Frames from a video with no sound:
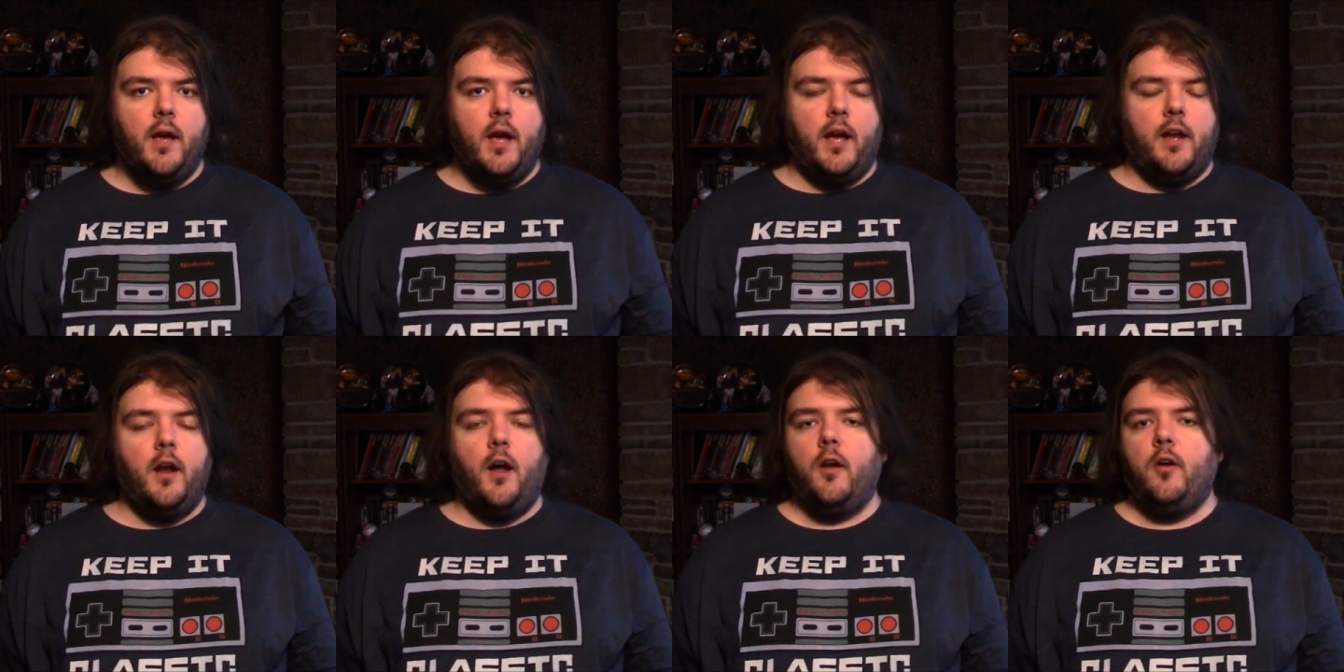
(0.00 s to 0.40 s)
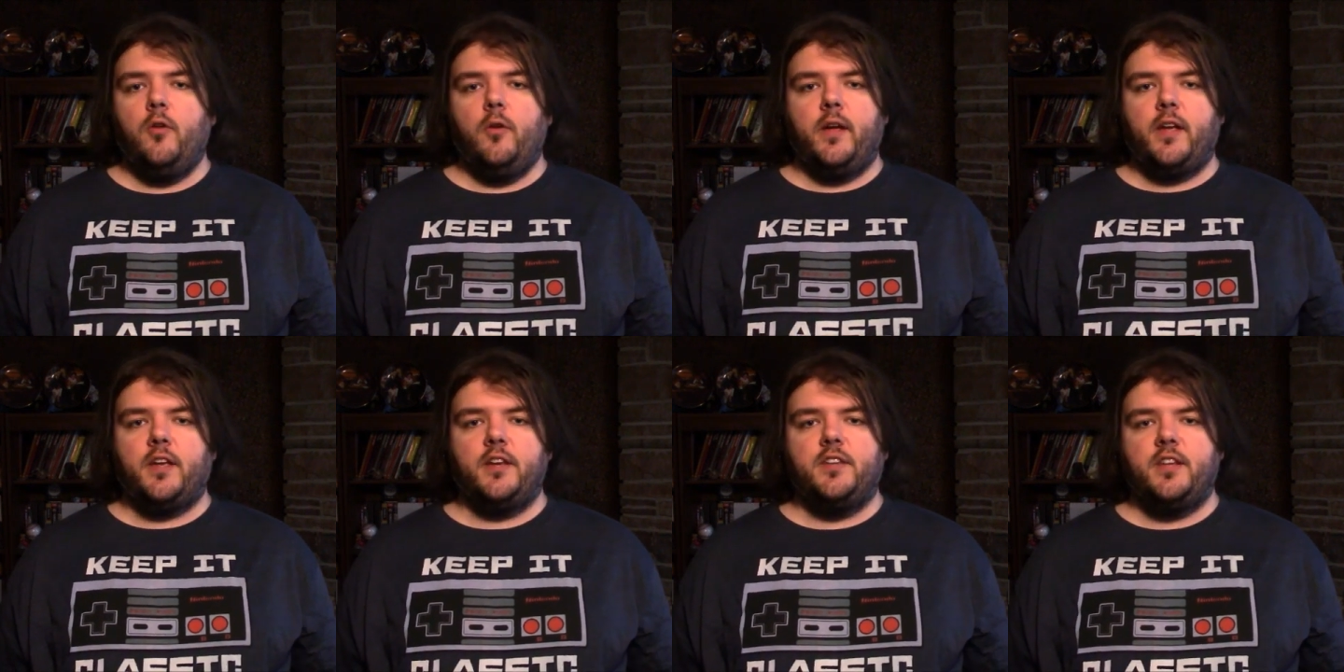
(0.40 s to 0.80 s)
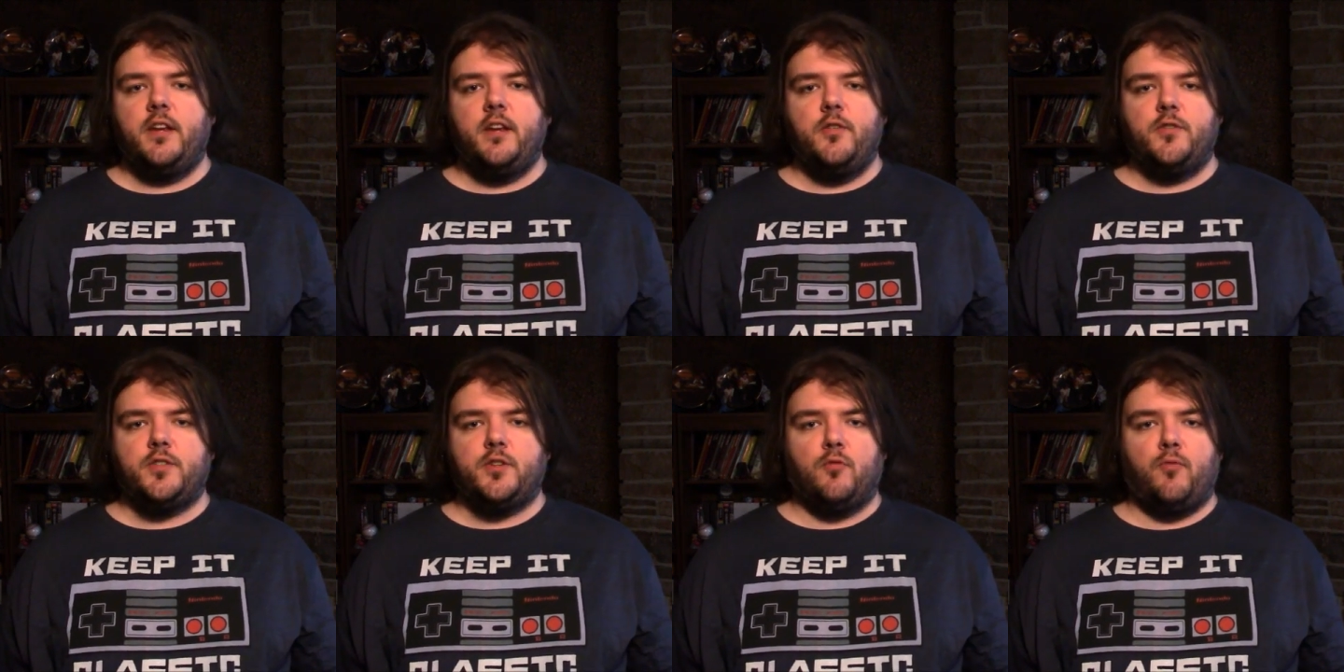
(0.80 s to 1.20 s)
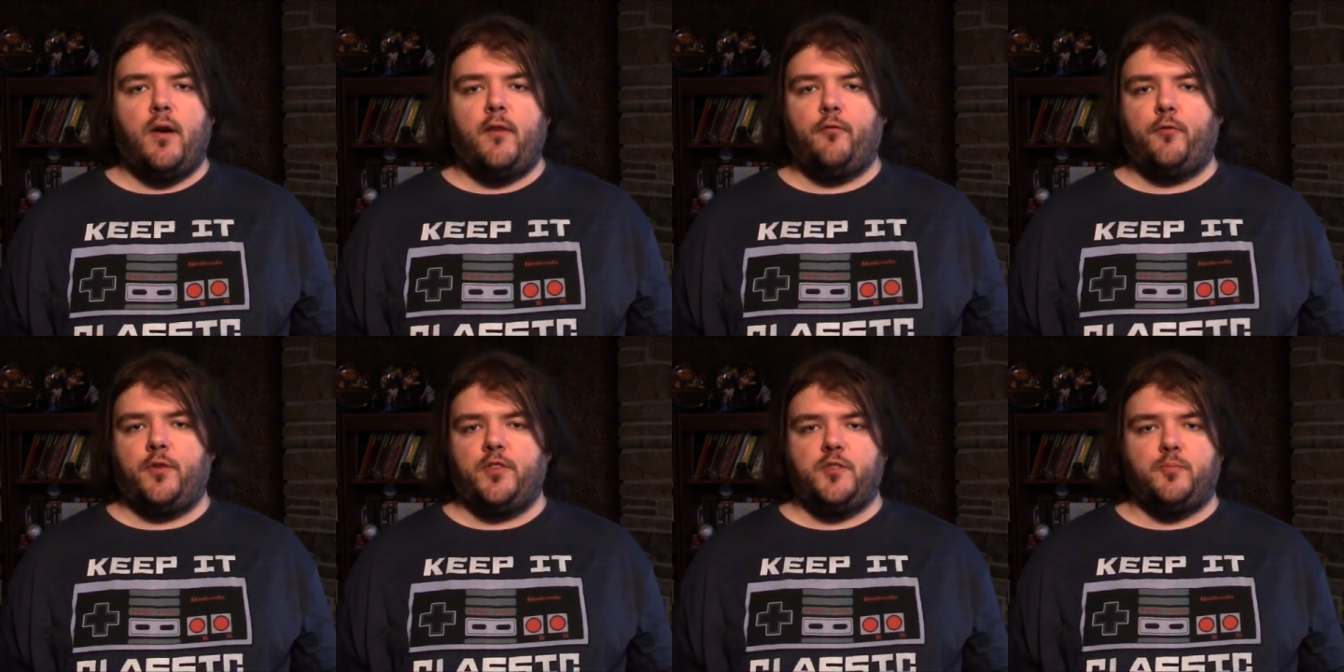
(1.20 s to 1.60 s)
It not only continues to
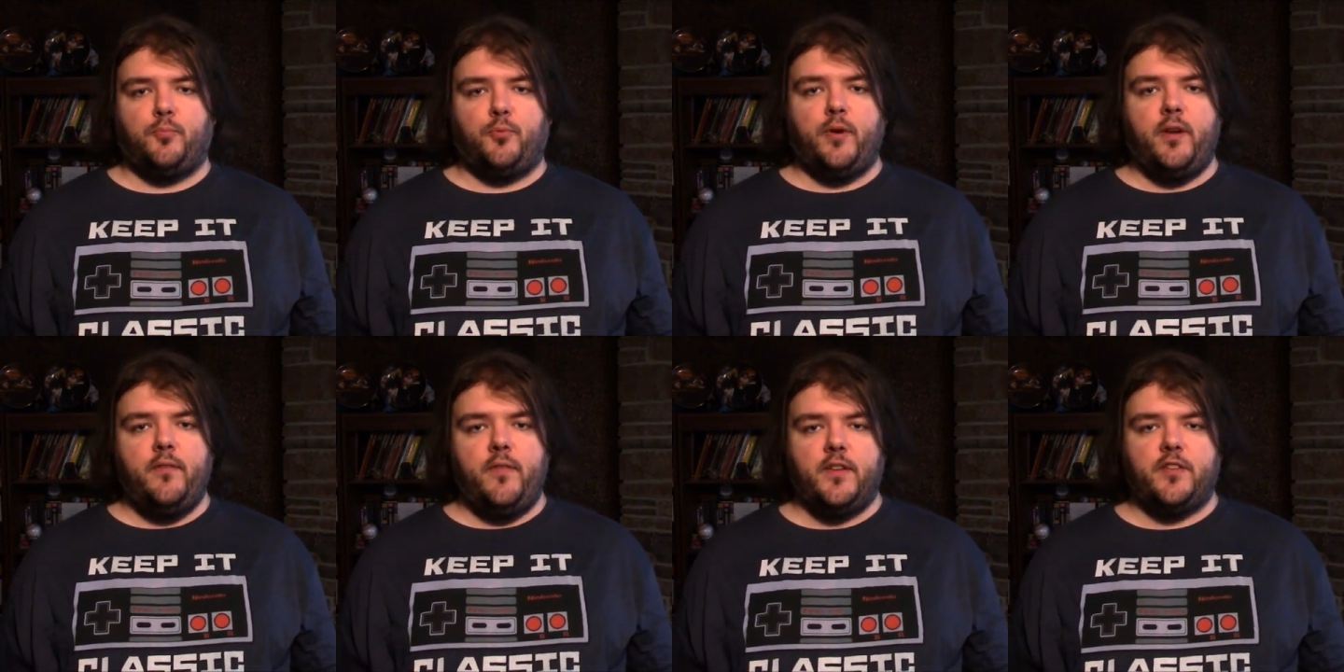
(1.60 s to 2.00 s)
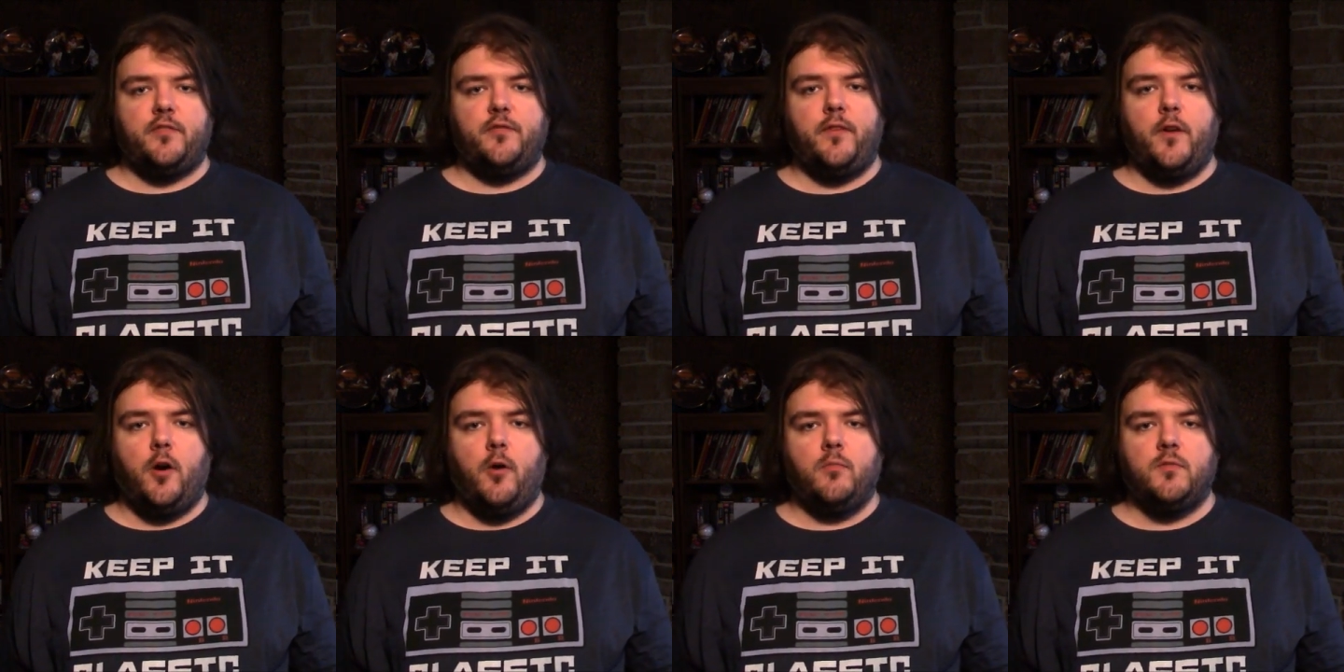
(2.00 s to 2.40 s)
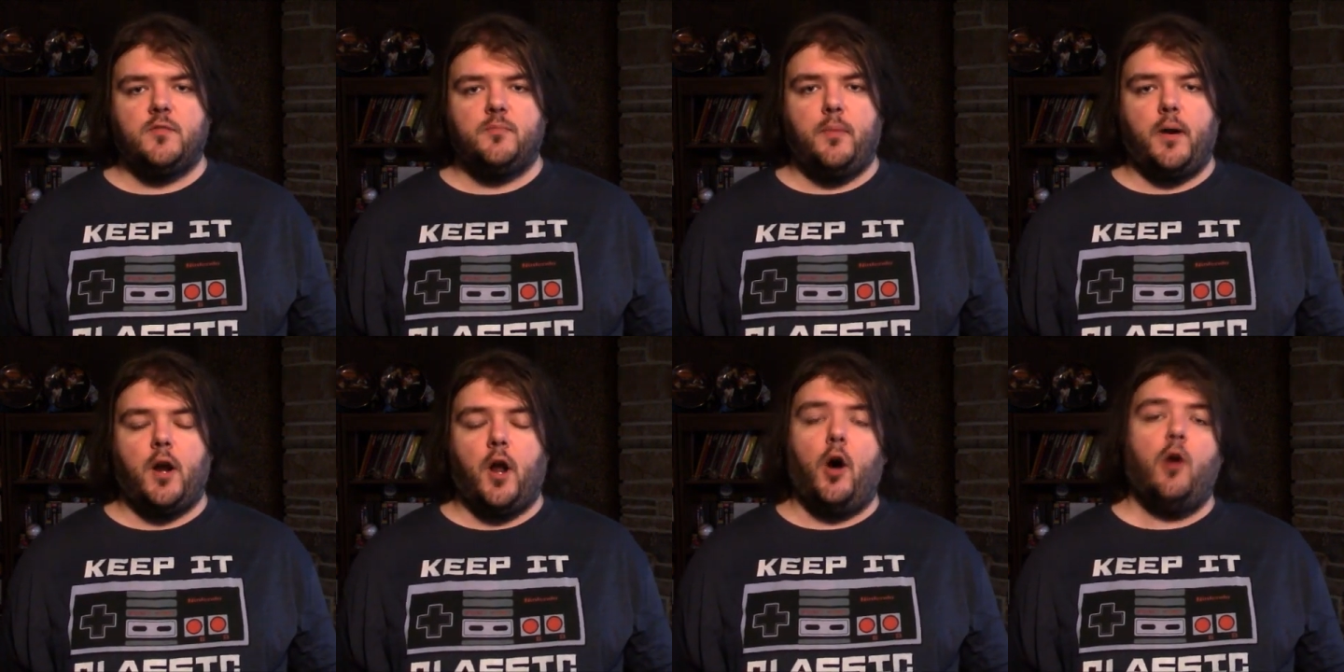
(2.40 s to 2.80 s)
reference previous films, but